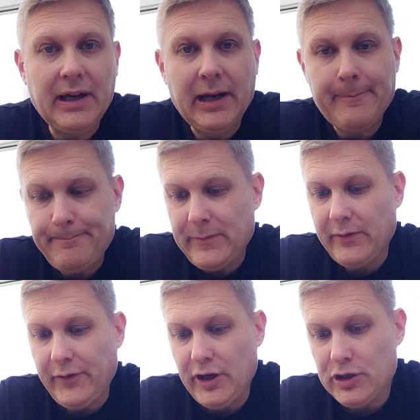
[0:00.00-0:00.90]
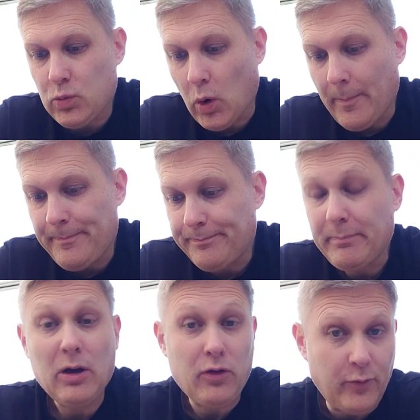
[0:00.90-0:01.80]
Um, the first one,
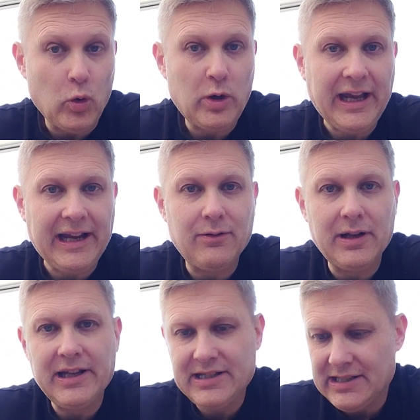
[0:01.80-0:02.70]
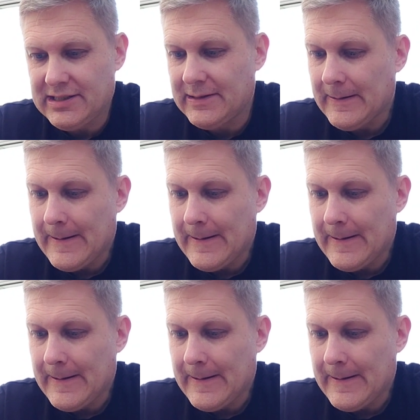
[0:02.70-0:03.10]
both 4K releases.